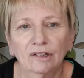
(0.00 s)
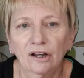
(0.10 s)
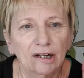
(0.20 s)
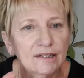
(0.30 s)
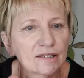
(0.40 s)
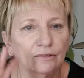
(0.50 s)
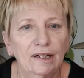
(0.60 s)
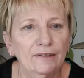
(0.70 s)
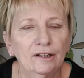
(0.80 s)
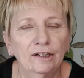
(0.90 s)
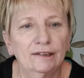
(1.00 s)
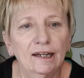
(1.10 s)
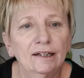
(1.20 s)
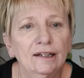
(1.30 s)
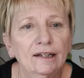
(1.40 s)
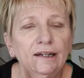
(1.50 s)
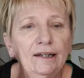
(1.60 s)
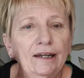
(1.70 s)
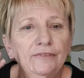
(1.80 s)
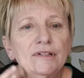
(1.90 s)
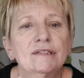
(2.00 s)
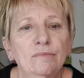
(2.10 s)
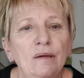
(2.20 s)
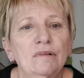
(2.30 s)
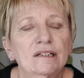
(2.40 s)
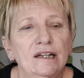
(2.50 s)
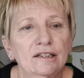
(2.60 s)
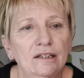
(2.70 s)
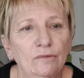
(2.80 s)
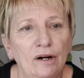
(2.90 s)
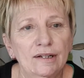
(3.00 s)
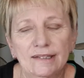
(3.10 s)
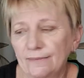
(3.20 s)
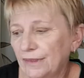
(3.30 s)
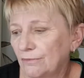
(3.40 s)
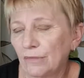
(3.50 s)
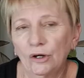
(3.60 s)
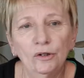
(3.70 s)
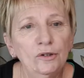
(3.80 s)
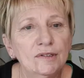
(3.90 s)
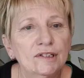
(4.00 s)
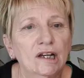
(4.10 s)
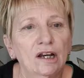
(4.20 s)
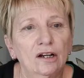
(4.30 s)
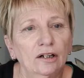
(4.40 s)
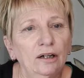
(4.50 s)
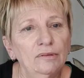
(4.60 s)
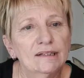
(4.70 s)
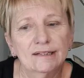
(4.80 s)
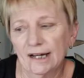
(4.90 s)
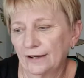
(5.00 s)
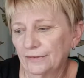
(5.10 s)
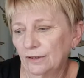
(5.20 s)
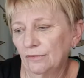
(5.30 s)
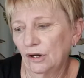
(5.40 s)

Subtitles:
lines or anything like that. If it's the pigmentation that worries them the most, I would start them